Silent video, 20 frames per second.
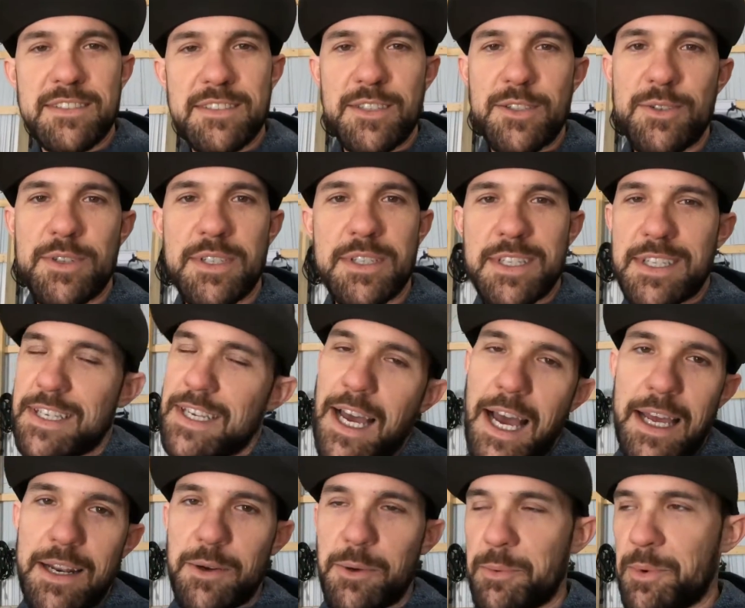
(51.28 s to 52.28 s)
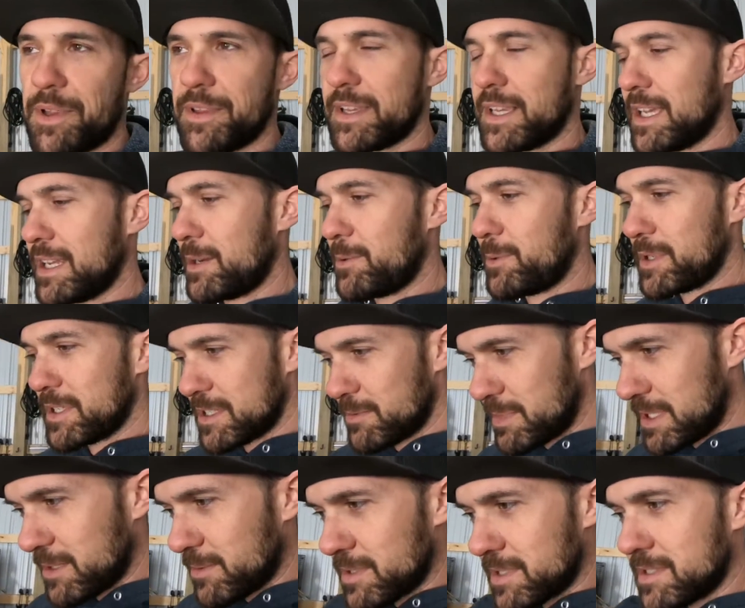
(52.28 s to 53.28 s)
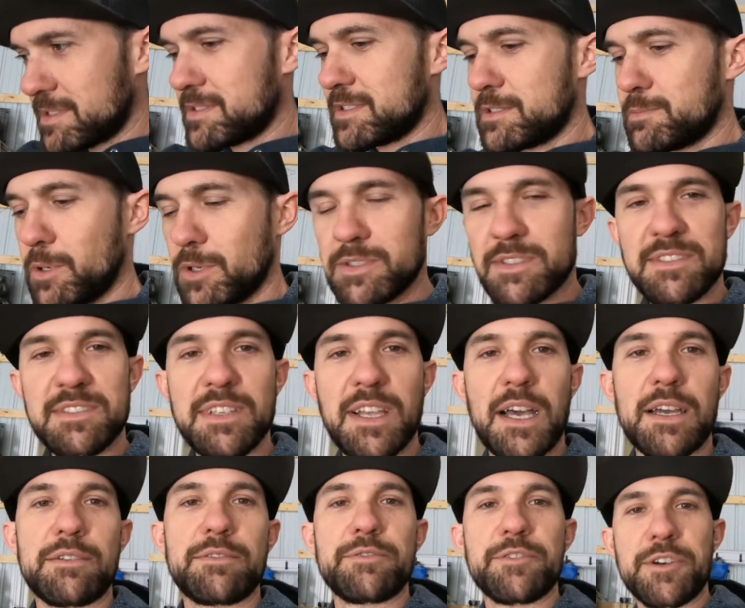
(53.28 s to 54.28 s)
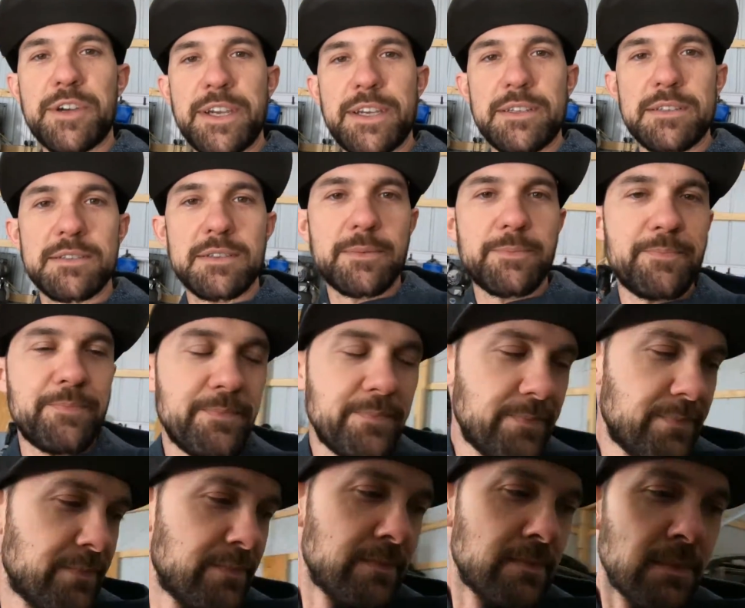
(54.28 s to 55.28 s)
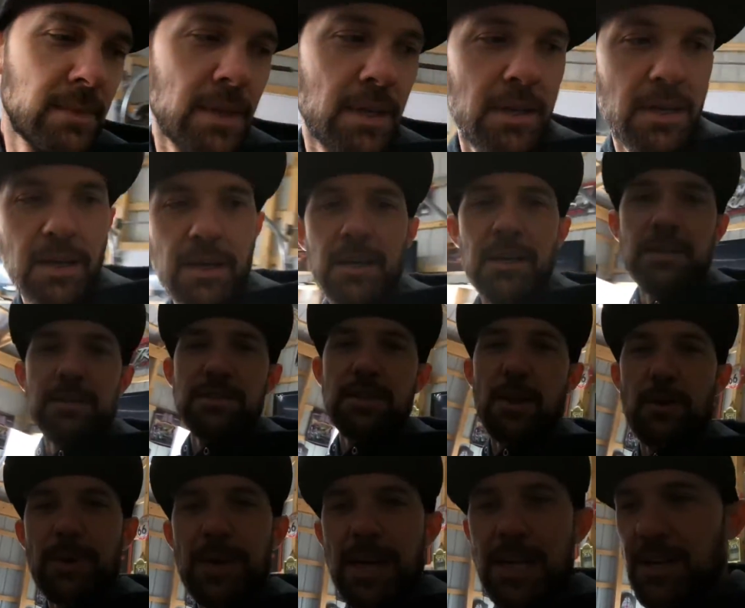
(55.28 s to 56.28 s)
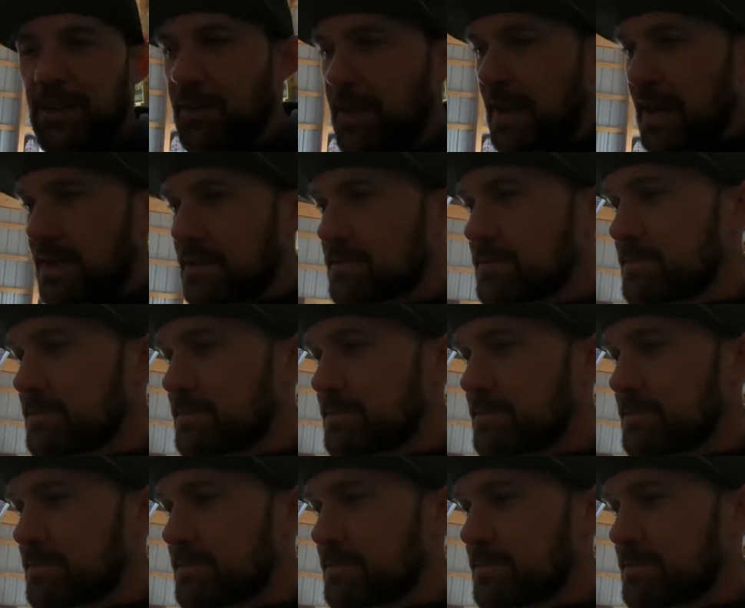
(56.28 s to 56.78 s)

to it, and I don't want that. I want it to be able to, it's supposed to slide free. So we got to do that.